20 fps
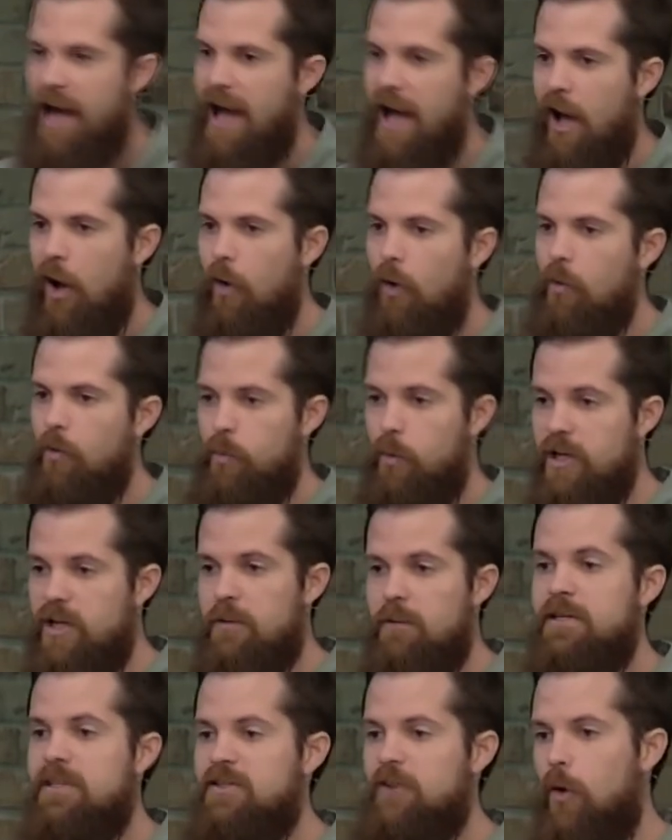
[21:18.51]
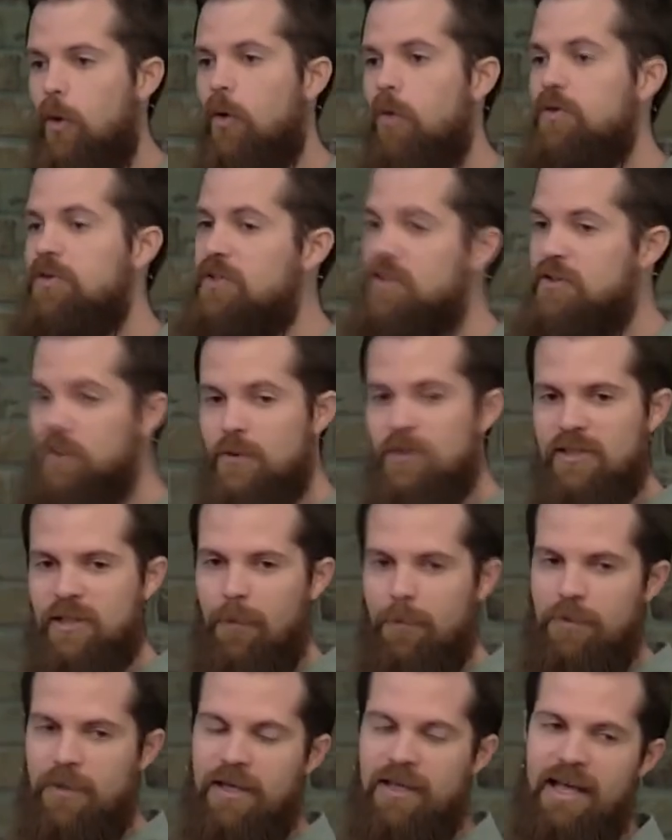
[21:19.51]
how we can be told to do
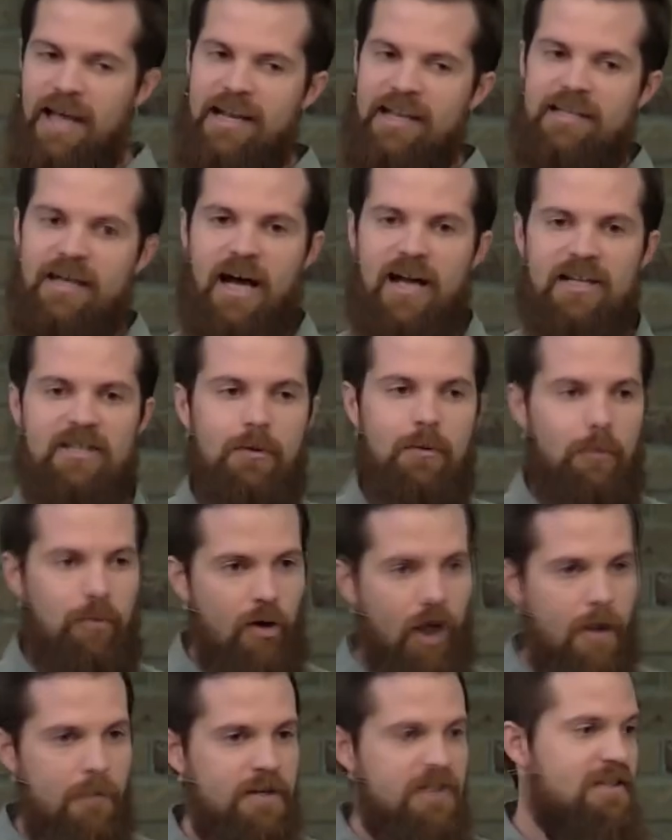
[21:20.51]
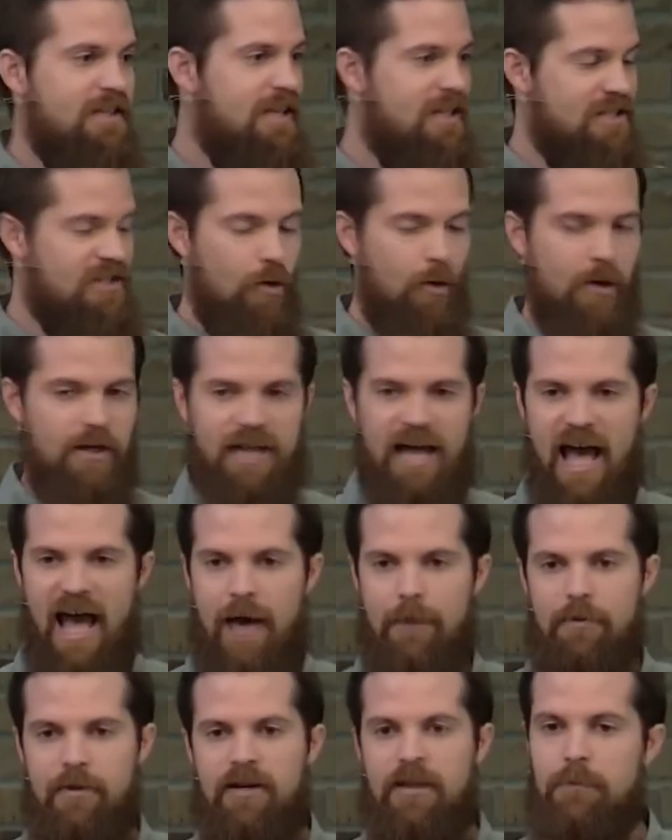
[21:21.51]
something and God can promise that it's going to
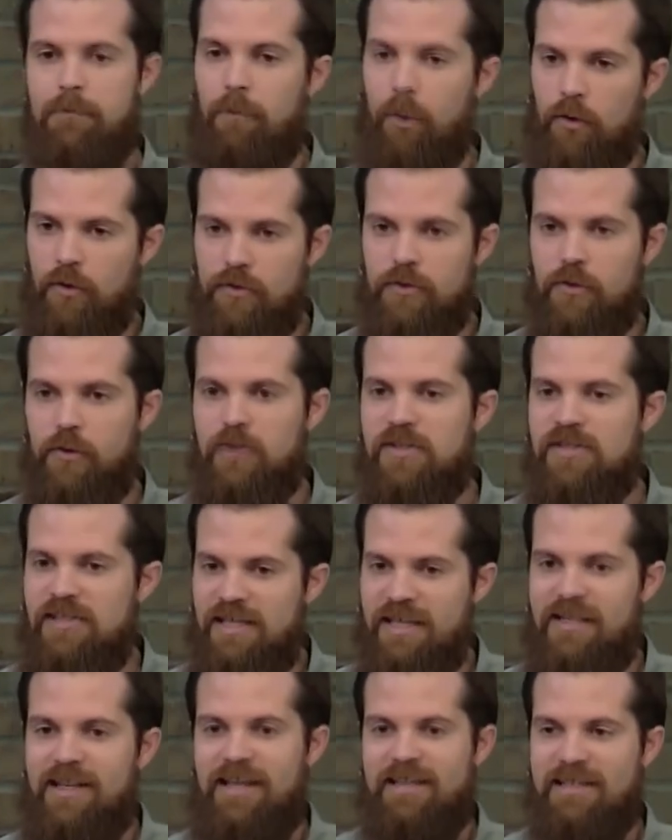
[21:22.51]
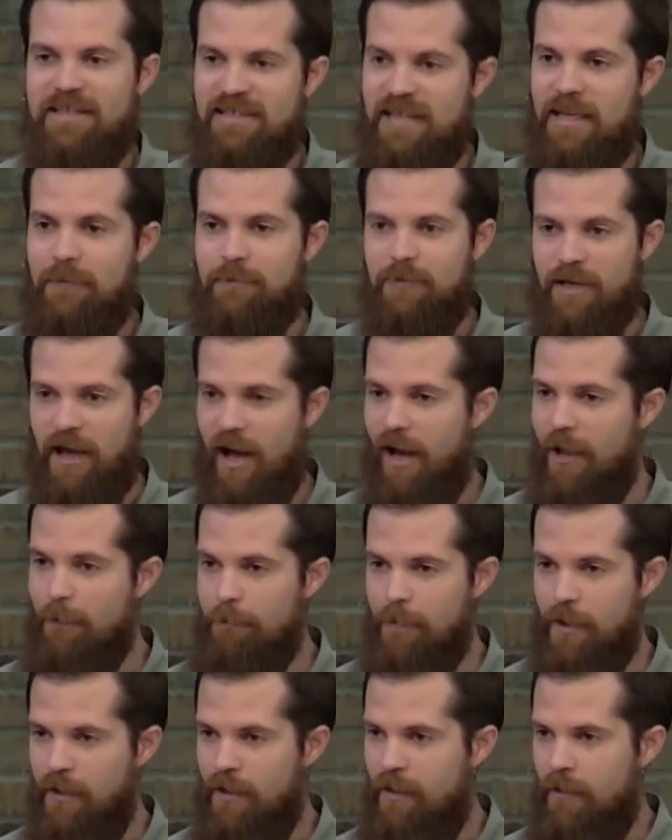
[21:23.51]
happen and both of those sit at the same
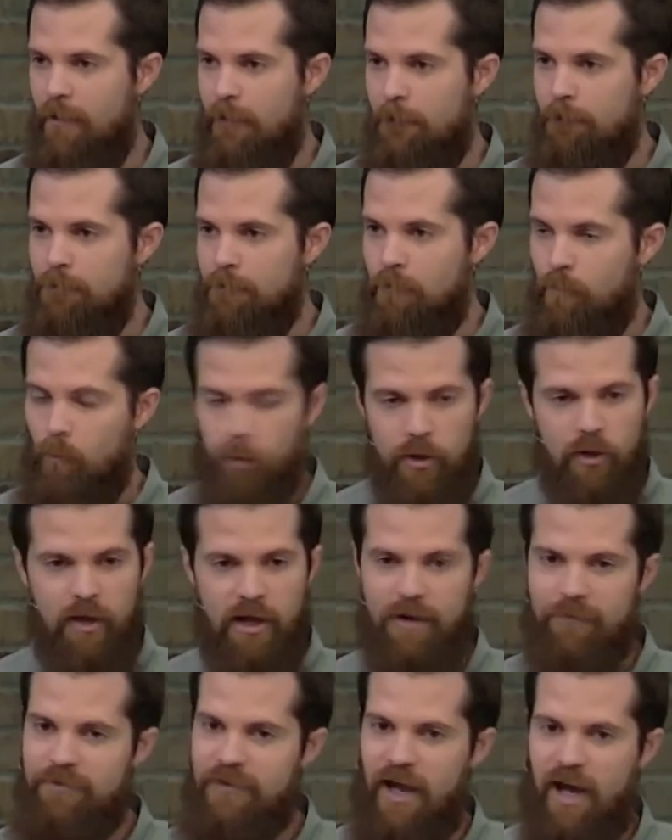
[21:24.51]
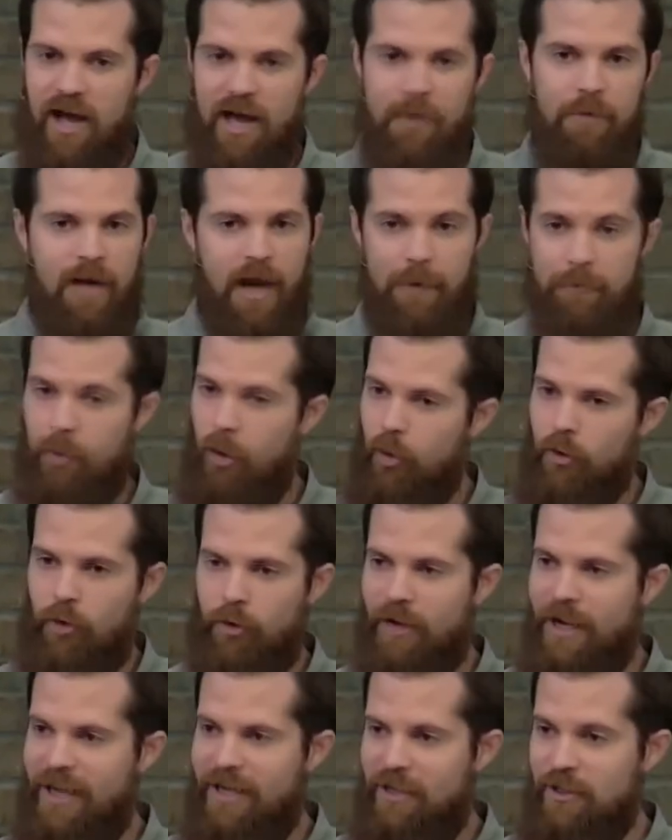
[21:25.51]
time. We don't have time, and I don't know
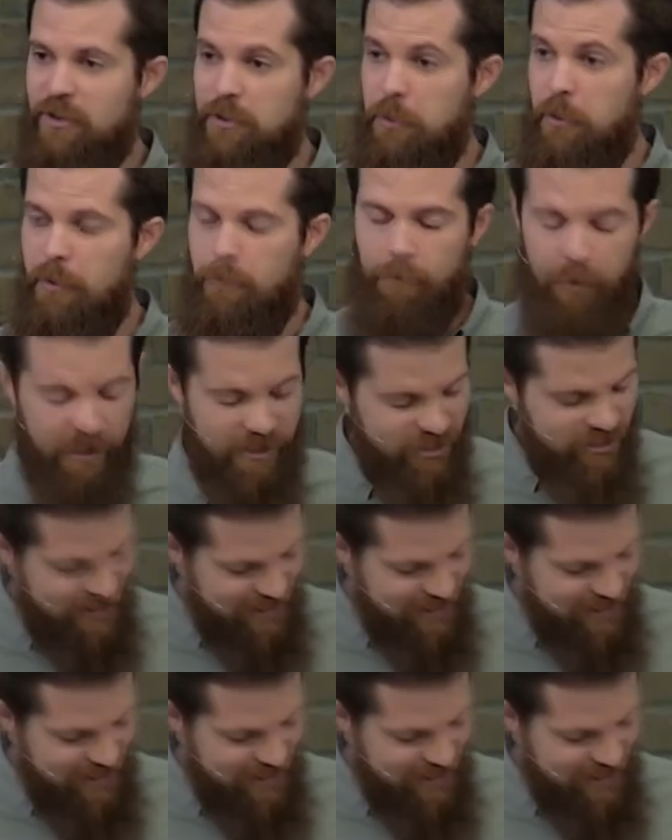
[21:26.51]
that I could do it. But